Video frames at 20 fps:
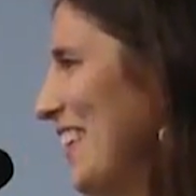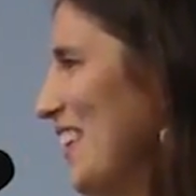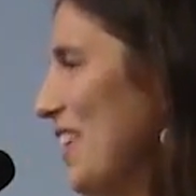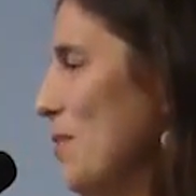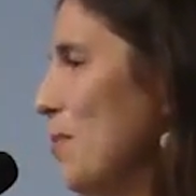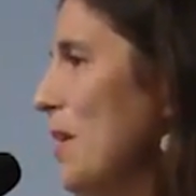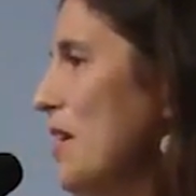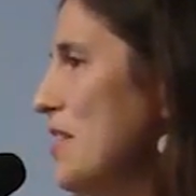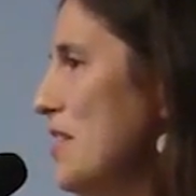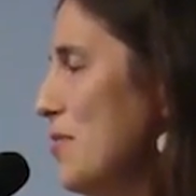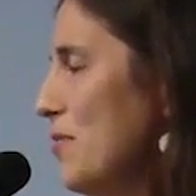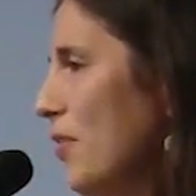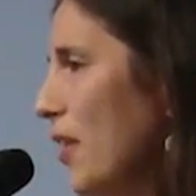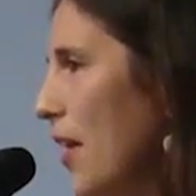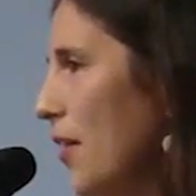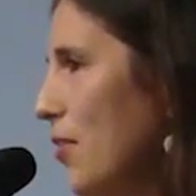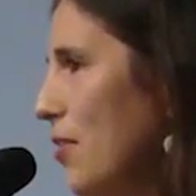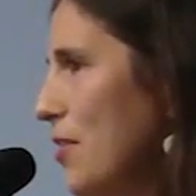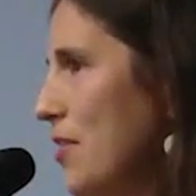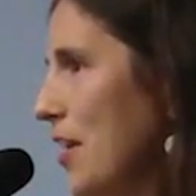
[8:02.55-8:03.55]
The basis for
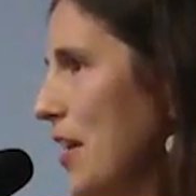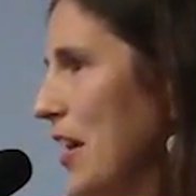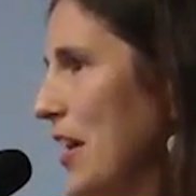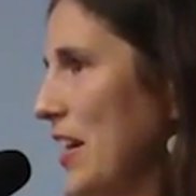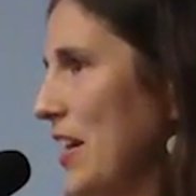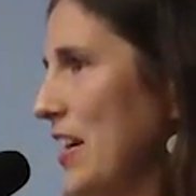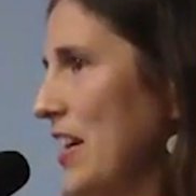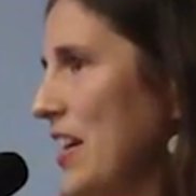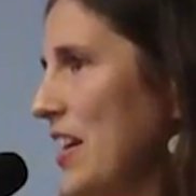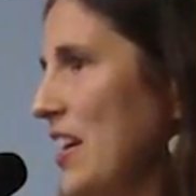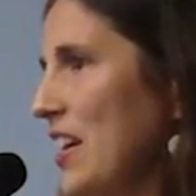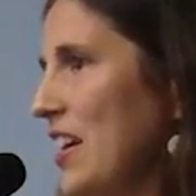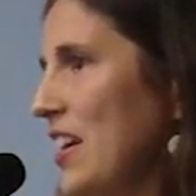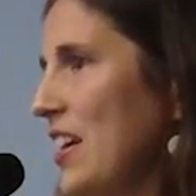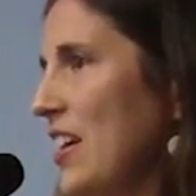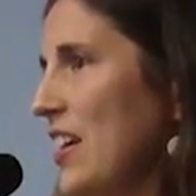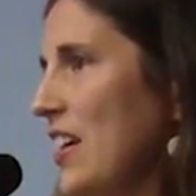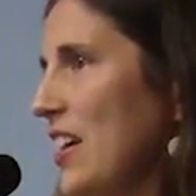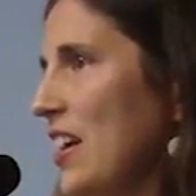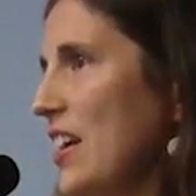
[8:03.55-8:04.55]
everything
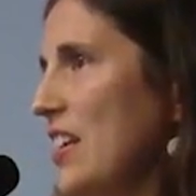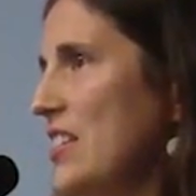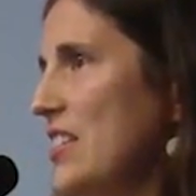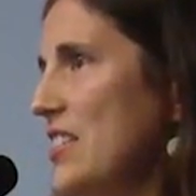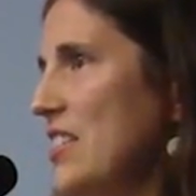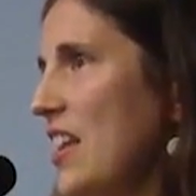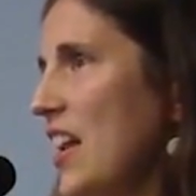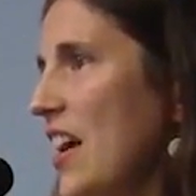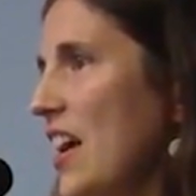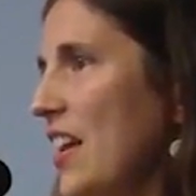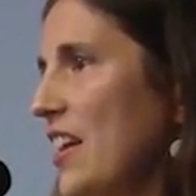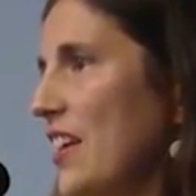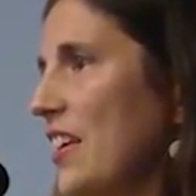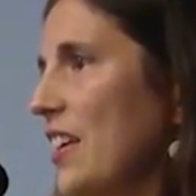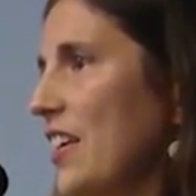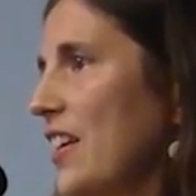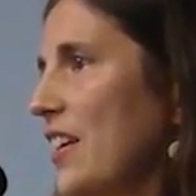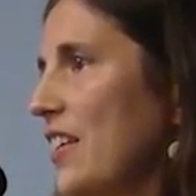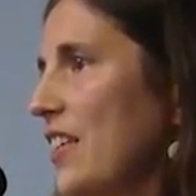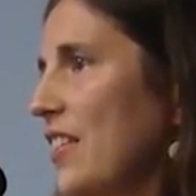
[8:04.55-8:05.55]
is that